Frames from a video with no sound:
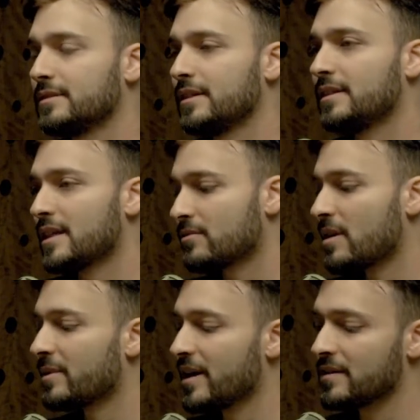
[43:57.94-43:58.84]
And that's what
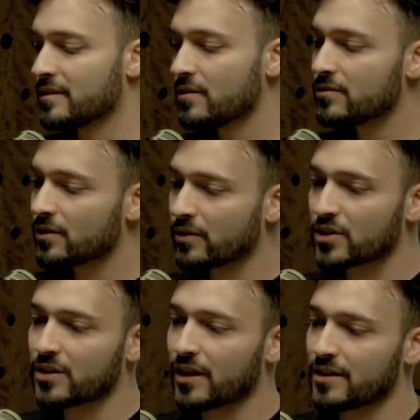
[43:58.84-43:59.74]
I'm against. He used
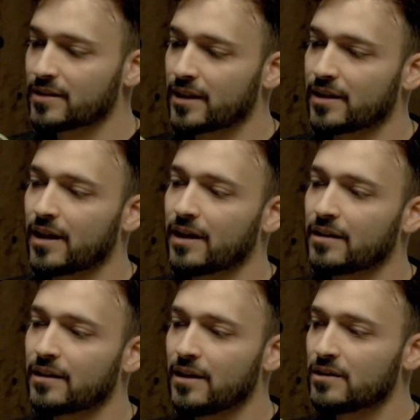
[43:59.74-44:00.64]
aggression against that guy
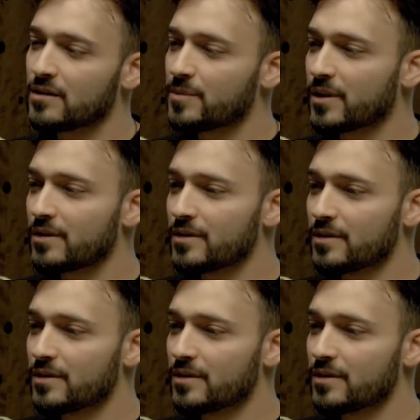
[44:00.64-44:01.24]
just because he